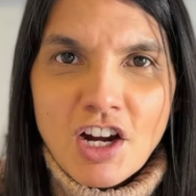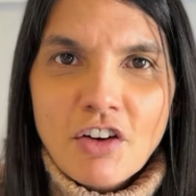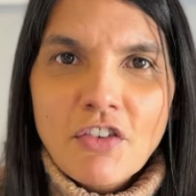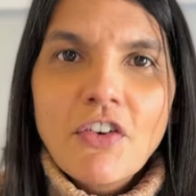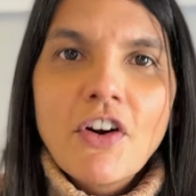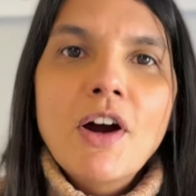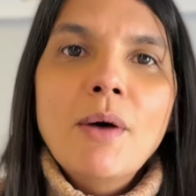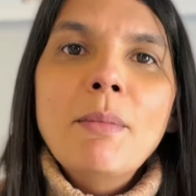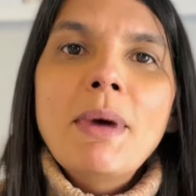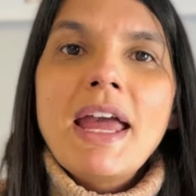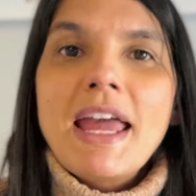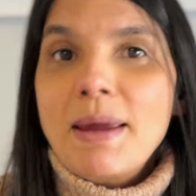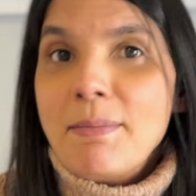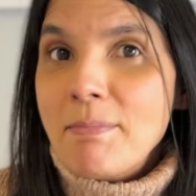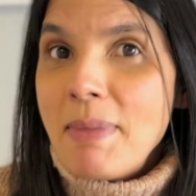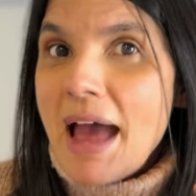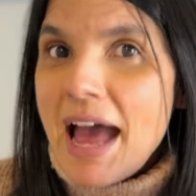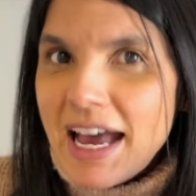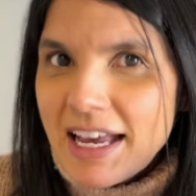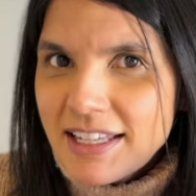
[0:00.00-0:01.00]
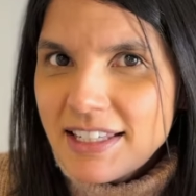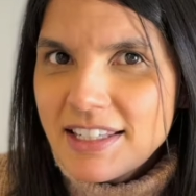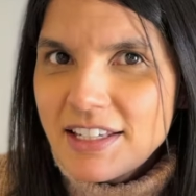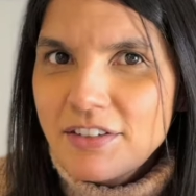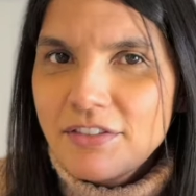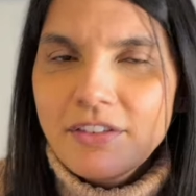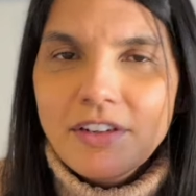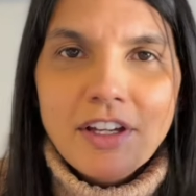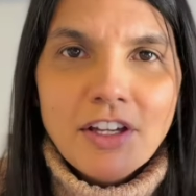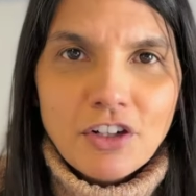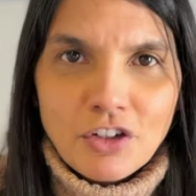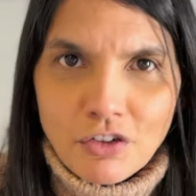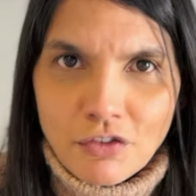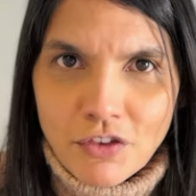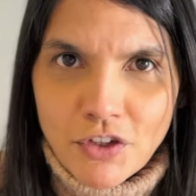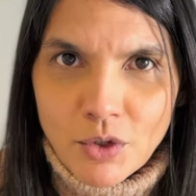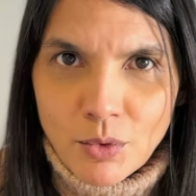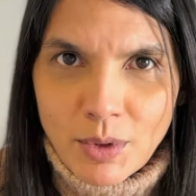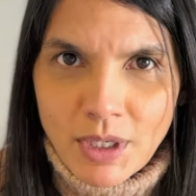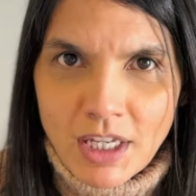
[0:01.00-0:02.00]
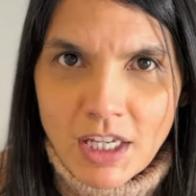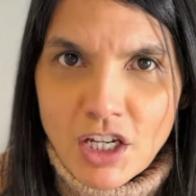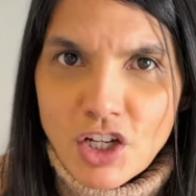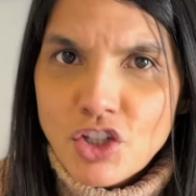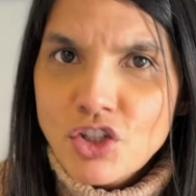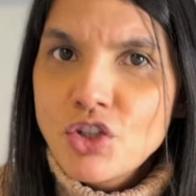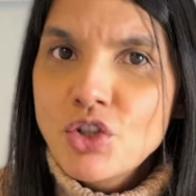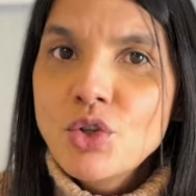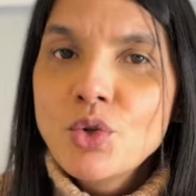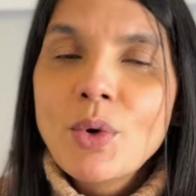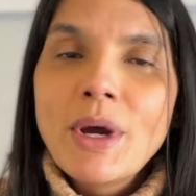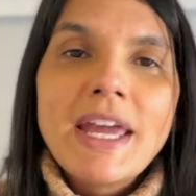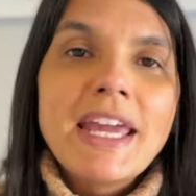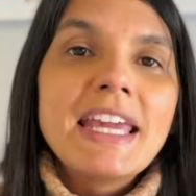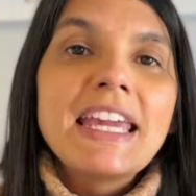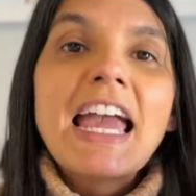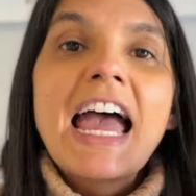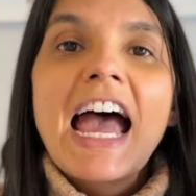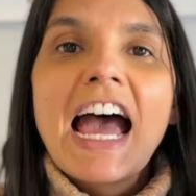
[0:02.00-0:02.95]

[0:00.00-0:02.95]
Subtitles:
from a passive interviewee to a